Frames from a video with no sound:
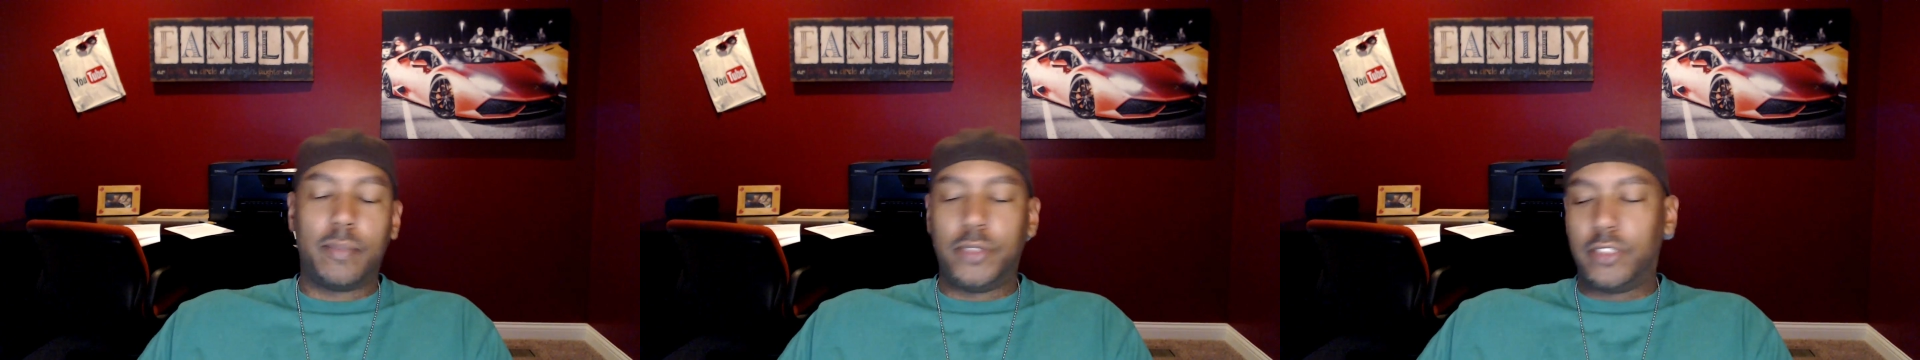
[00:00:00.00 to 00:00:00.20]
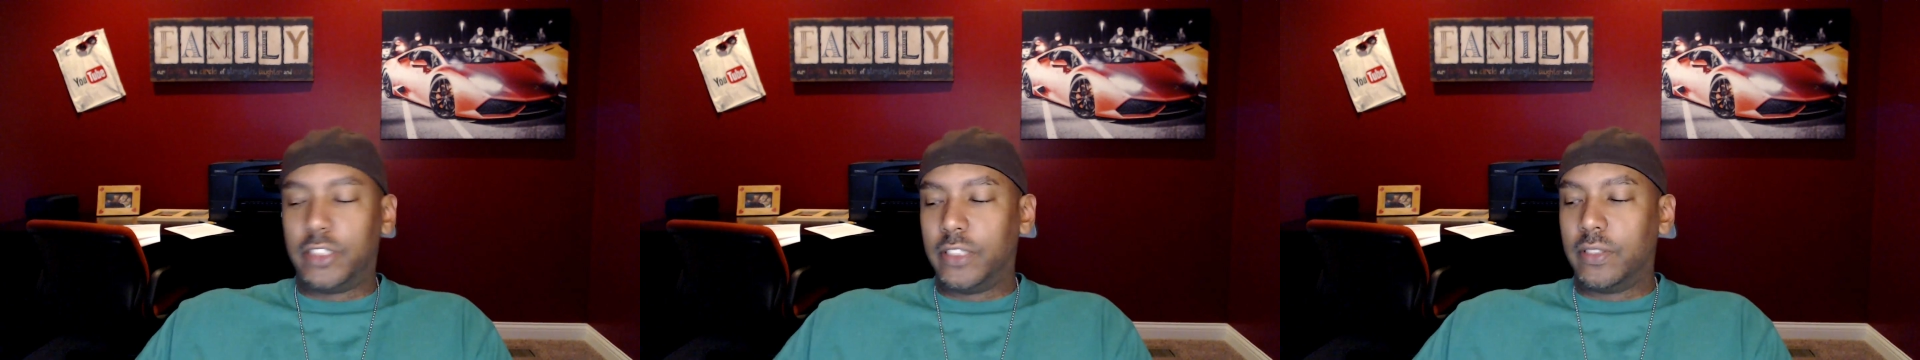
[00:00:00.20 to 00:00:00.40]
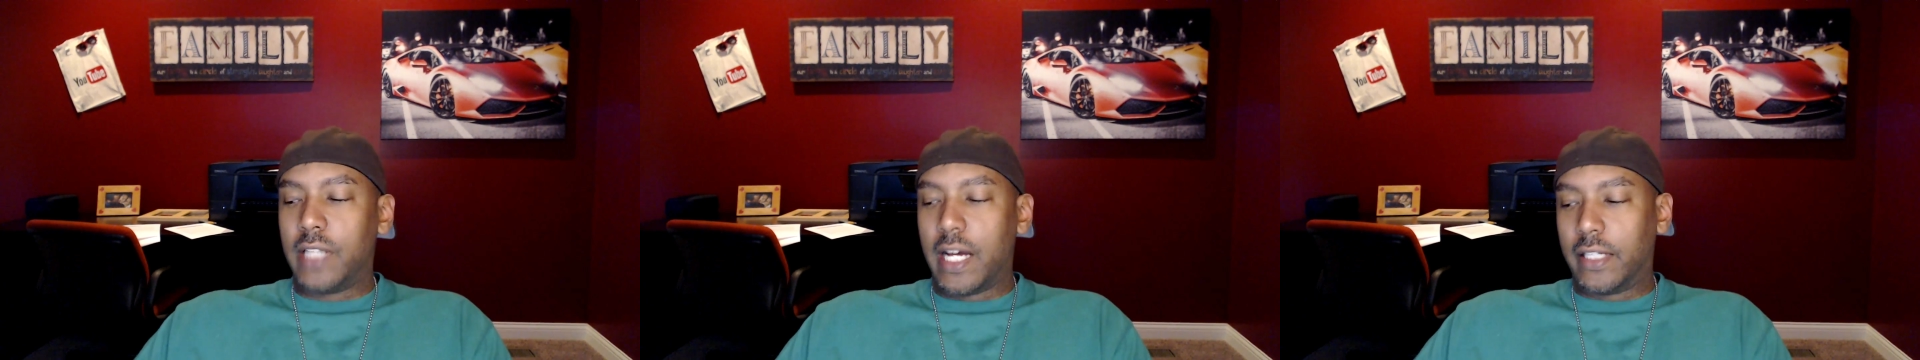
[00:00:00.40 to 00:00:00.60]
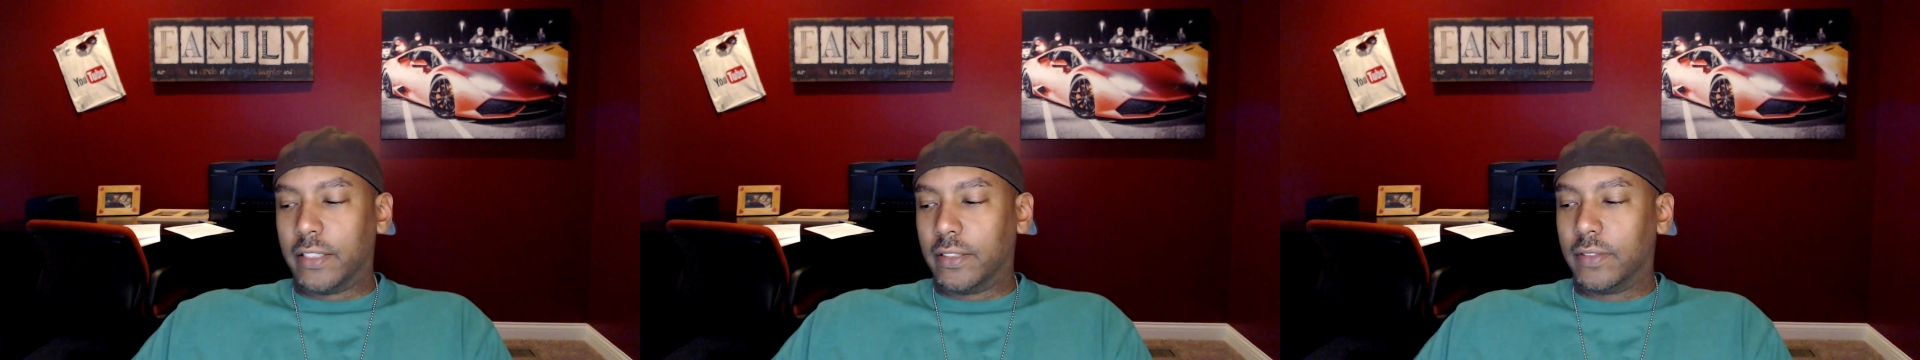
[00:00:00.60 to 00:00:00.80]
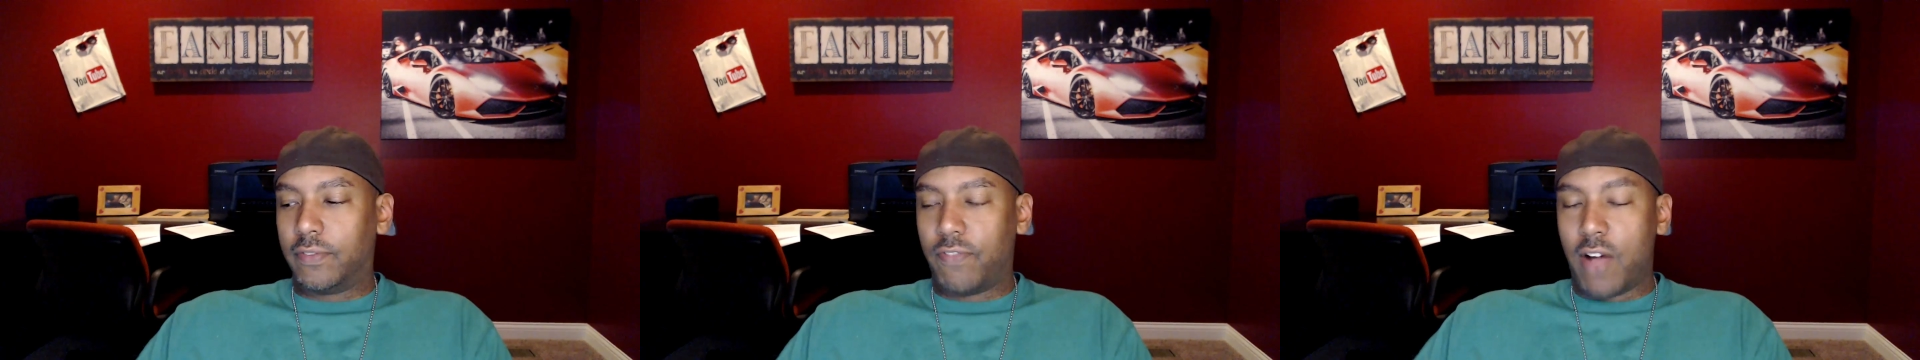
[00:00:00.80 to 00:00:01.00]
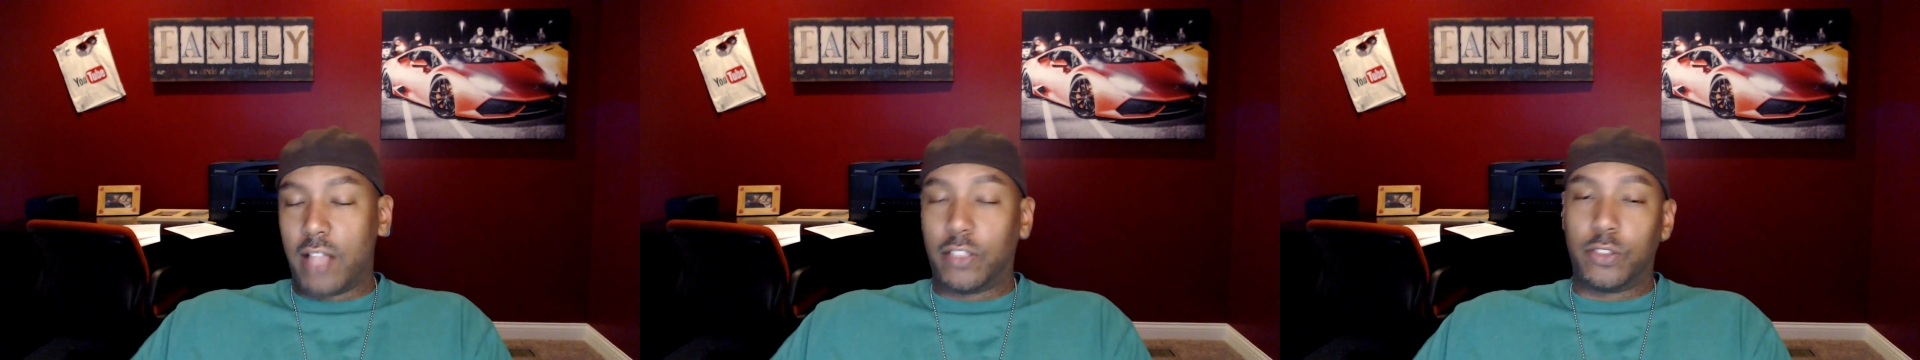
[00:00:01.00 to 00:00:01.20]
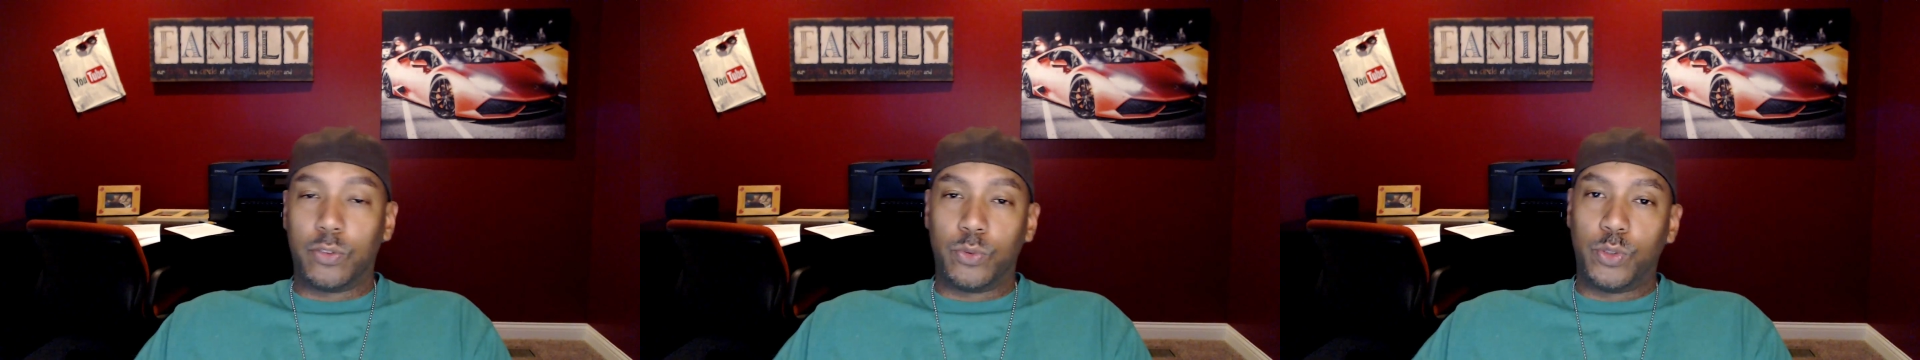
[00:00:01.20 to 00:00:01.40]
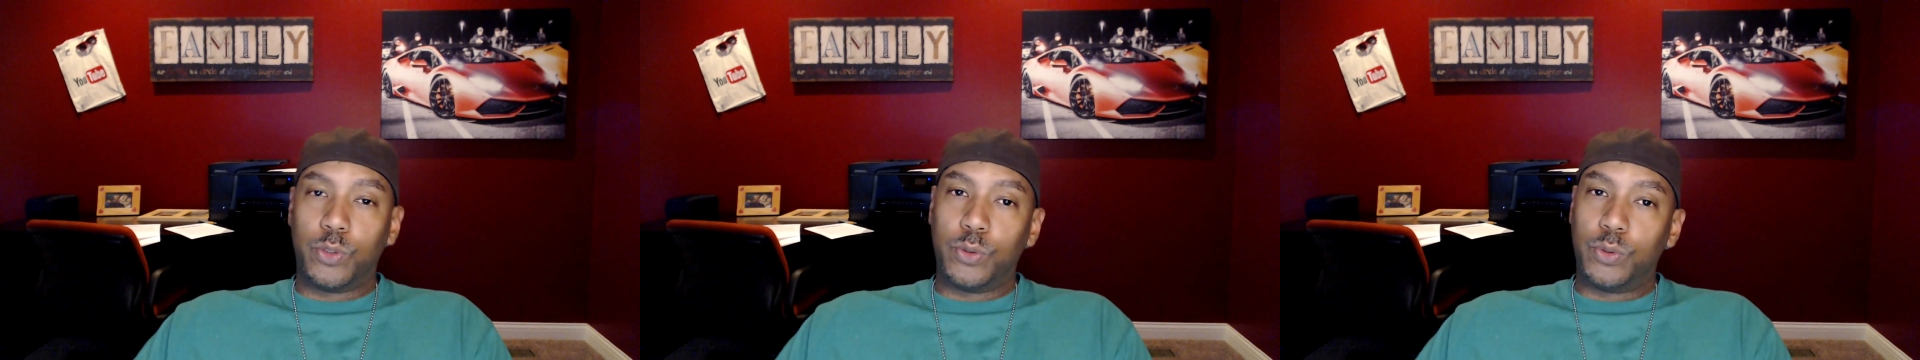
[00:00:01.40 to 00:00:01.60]
you still got to follow the
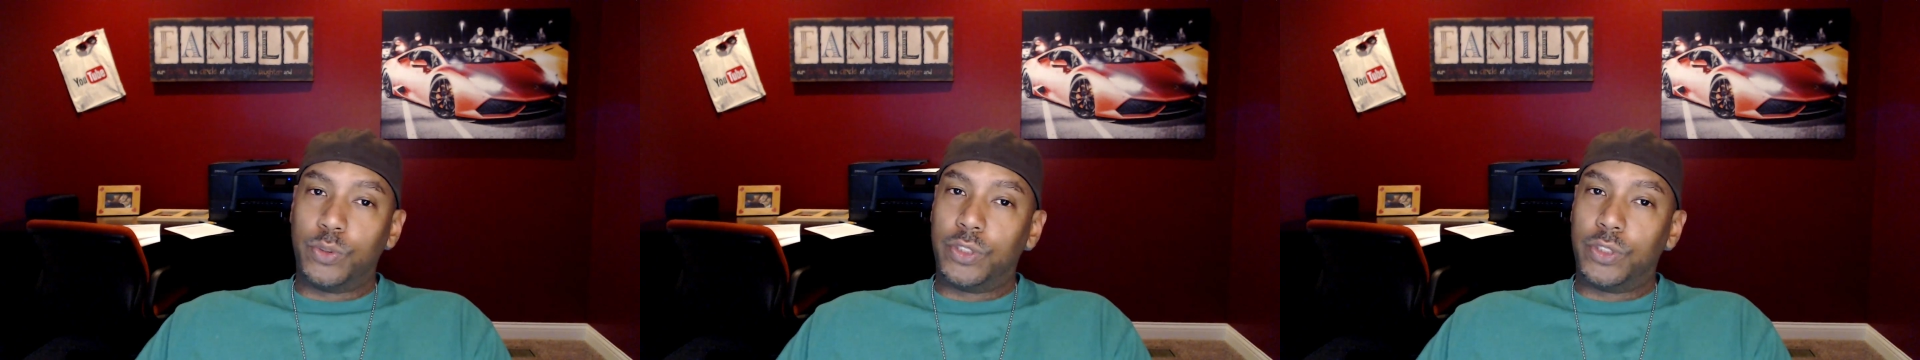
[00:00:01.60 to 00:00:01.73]
rules